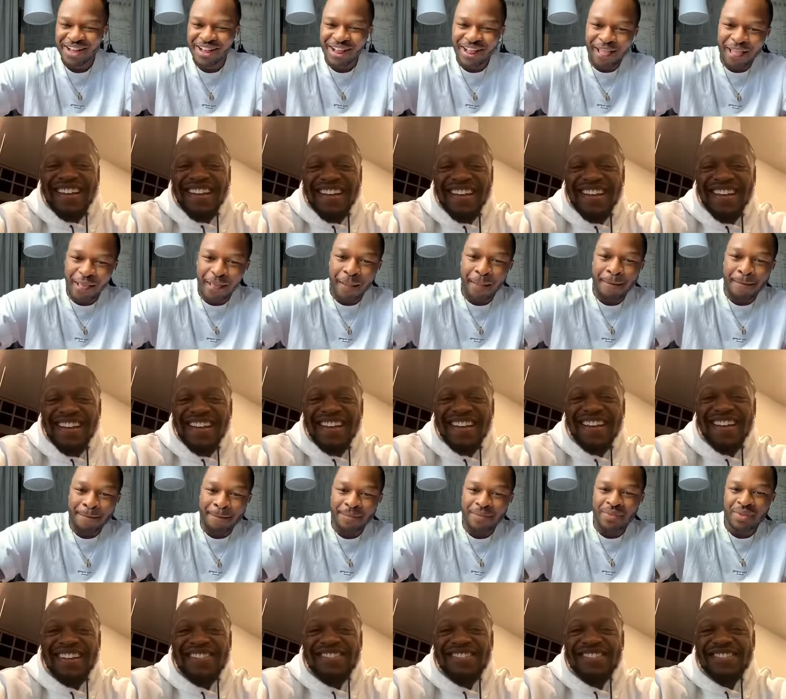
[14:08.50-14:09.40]

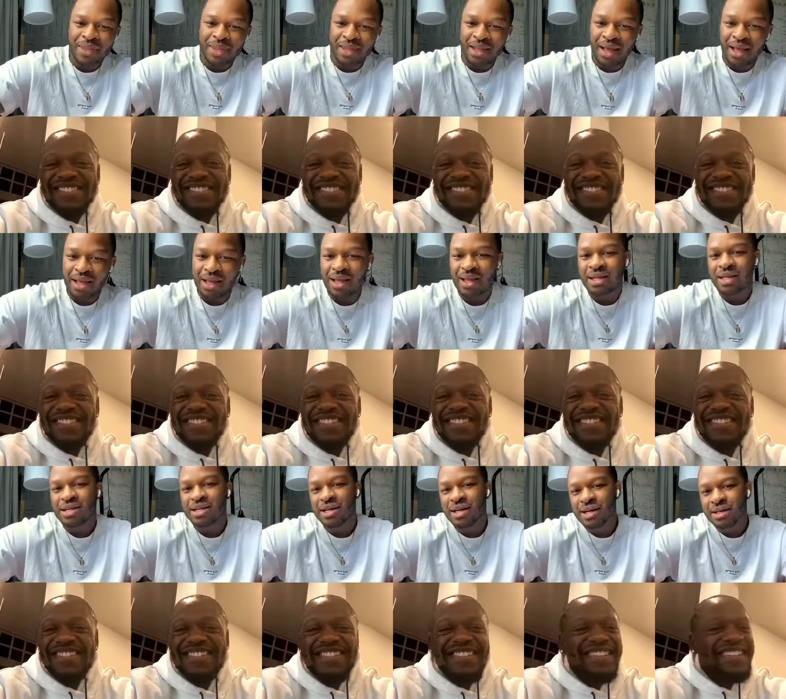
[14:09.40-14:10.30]
Speaker 1: Absolutely.
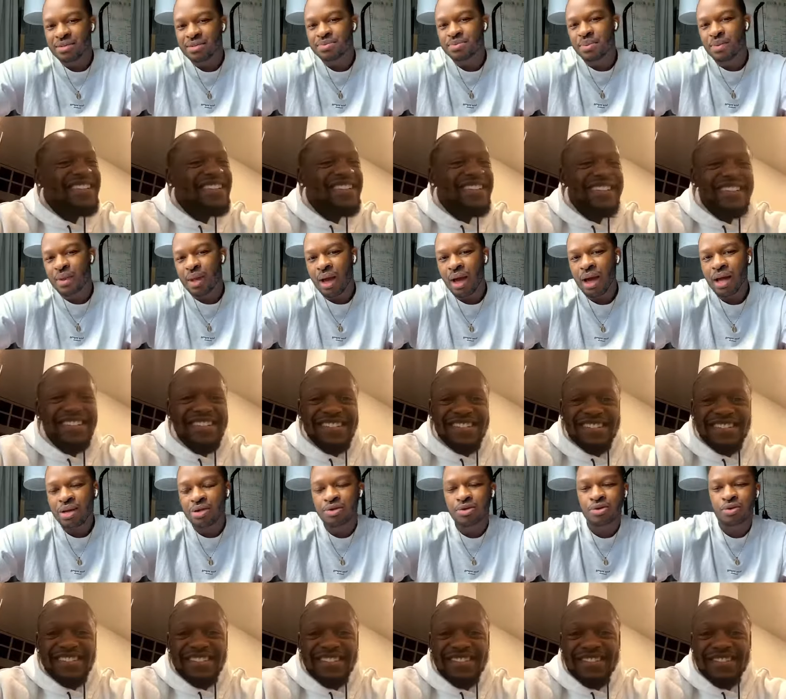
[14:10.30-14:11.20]
All right, cool.
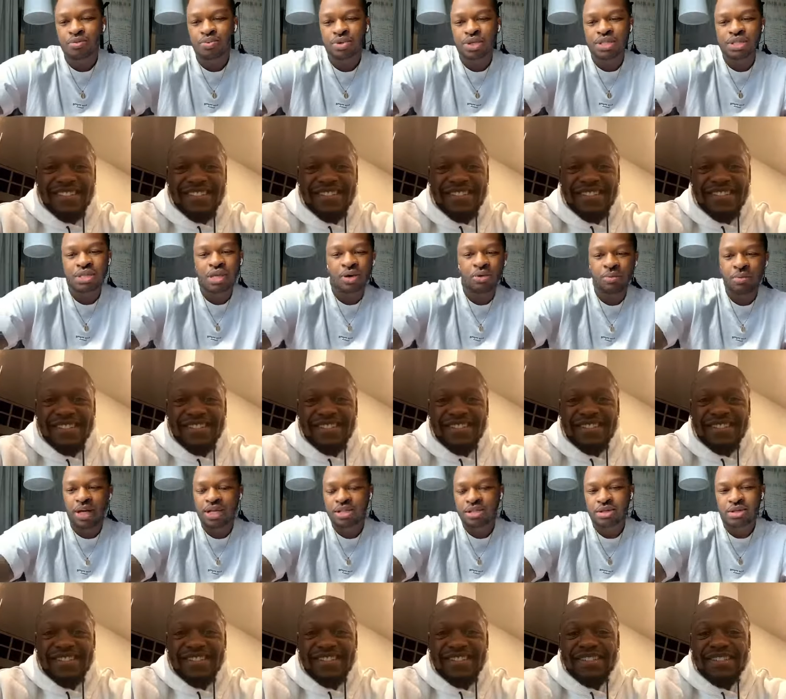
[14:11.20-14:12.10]
Appreciate it. We make sure you
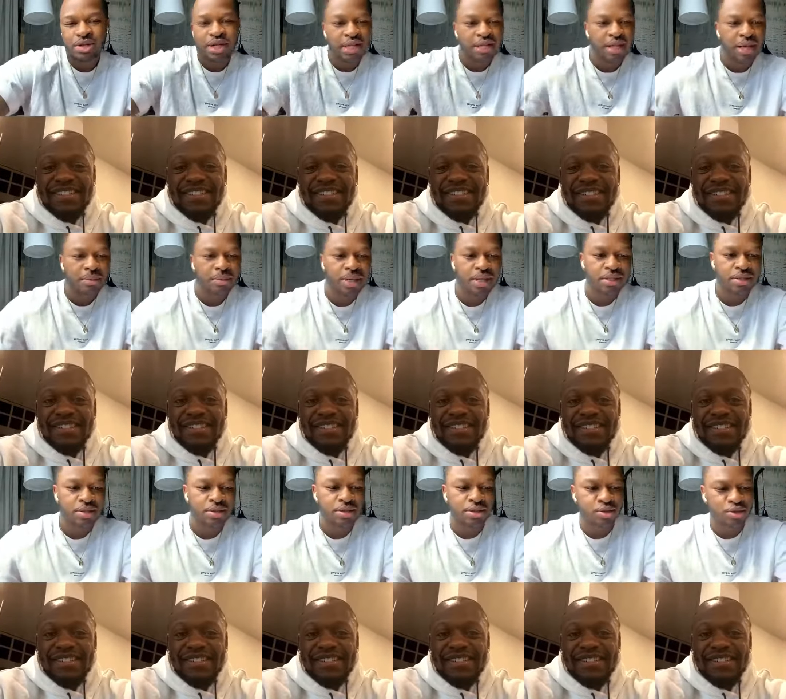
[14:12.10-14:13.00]
get that money to the schools.
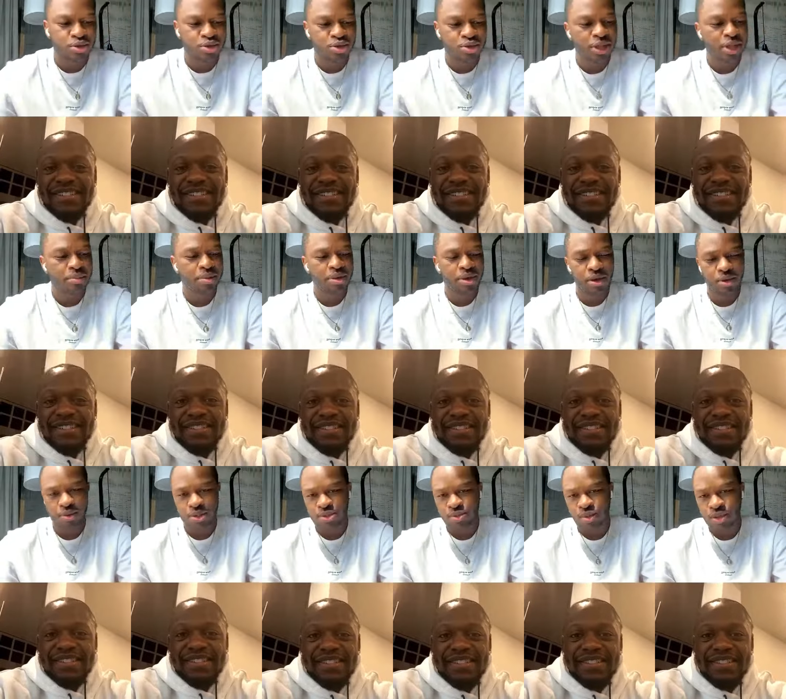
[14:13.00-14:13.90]
You let me know which
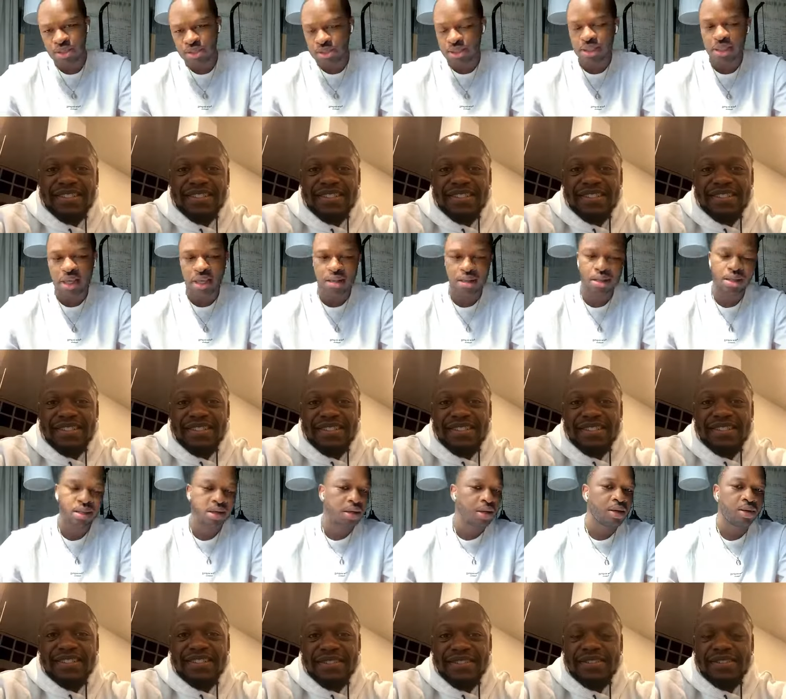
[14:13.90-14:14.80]
ones, and then we
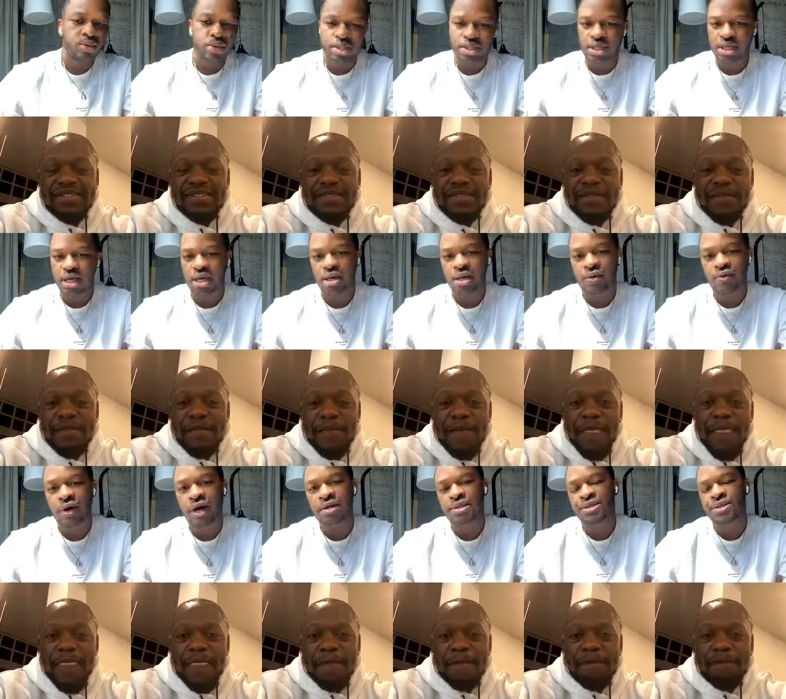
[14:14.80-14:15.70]
take care of the rest, so.
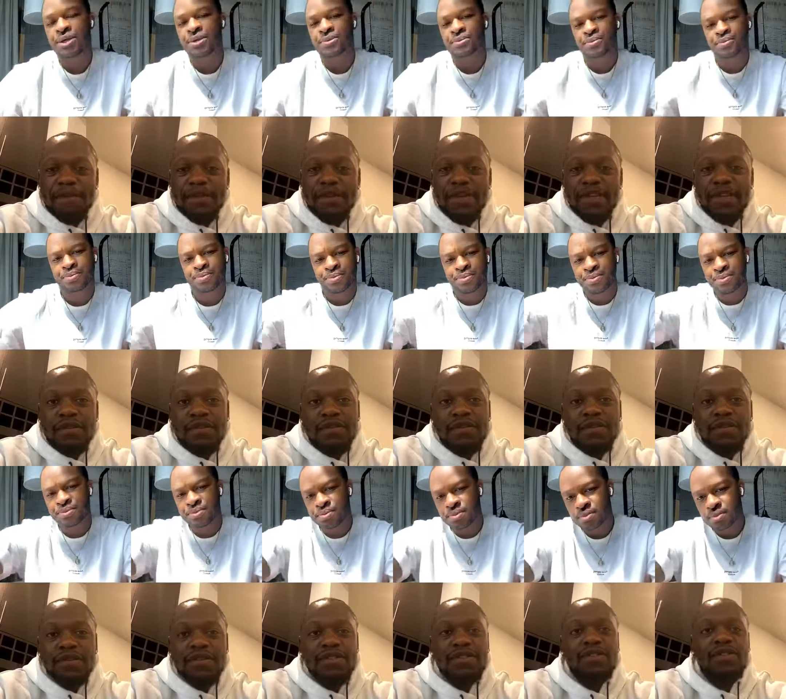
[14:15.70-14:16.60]
For sure, for
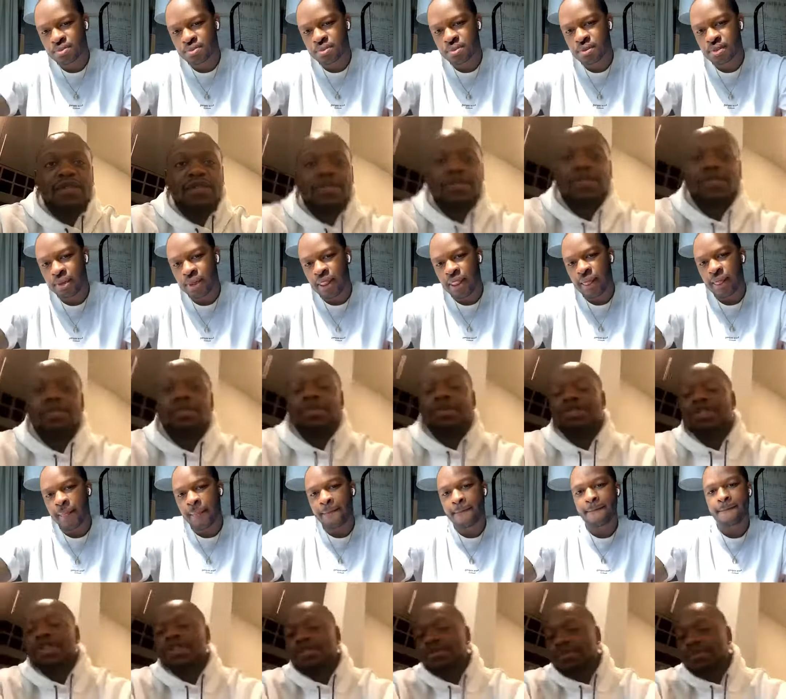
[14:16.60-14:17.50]
sure. Appreciate you,
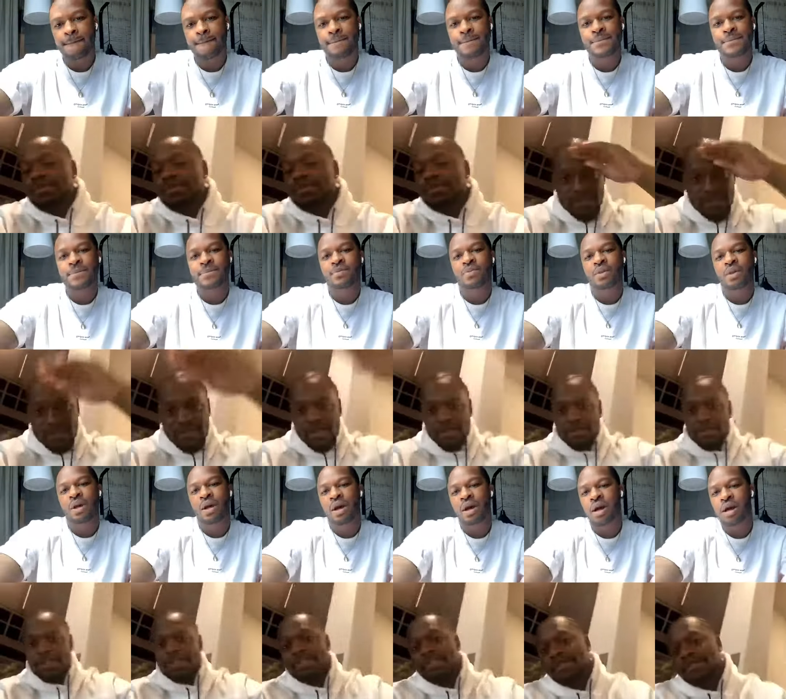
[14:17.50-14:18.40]
brother. Y'all be easy, man.
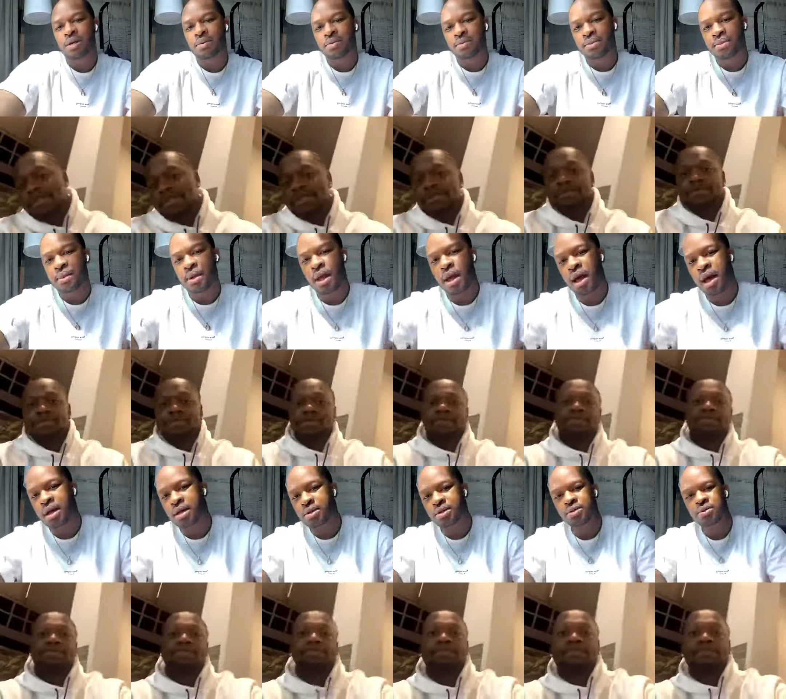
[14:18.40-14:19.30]
All right, cool.
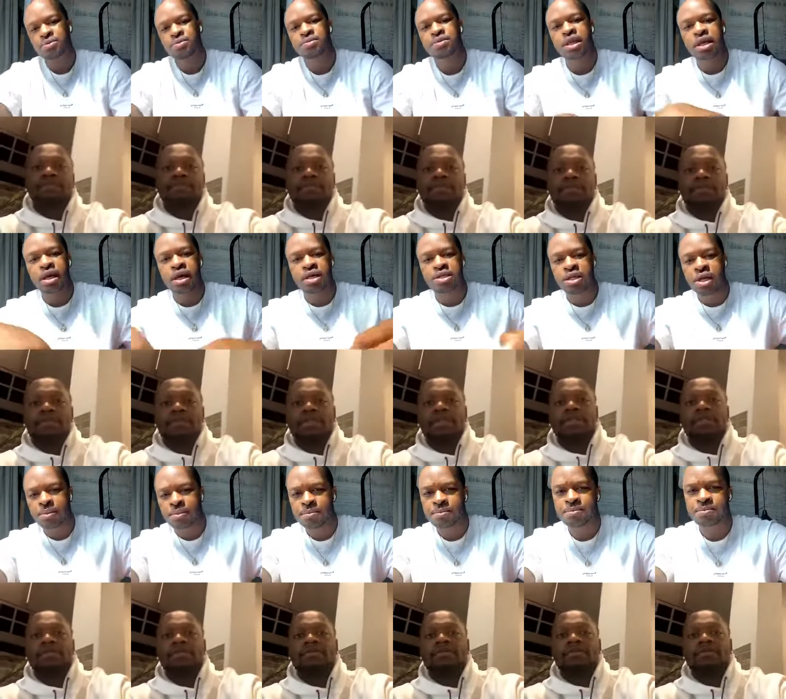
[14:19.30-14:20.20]
Take care, Jay.
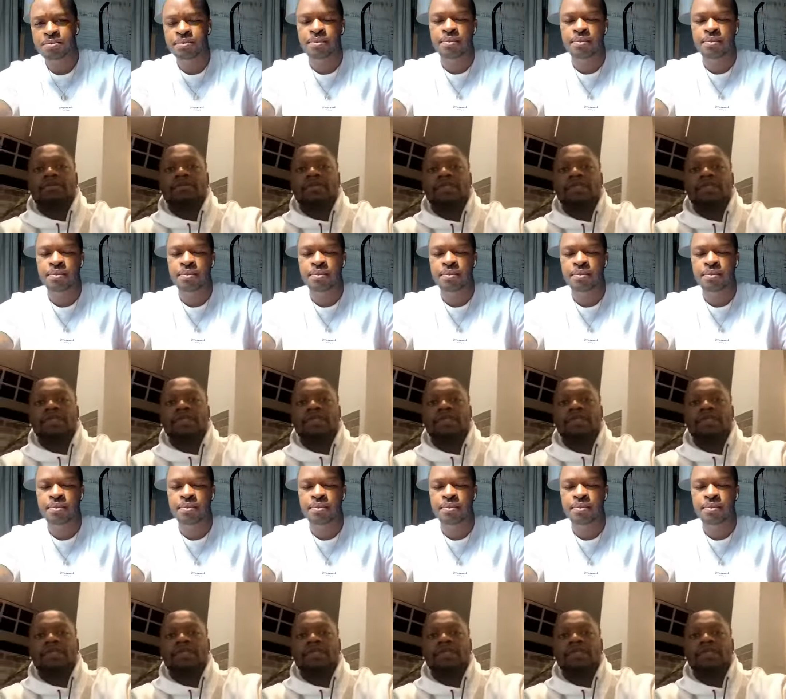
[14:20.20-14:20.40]
Yep.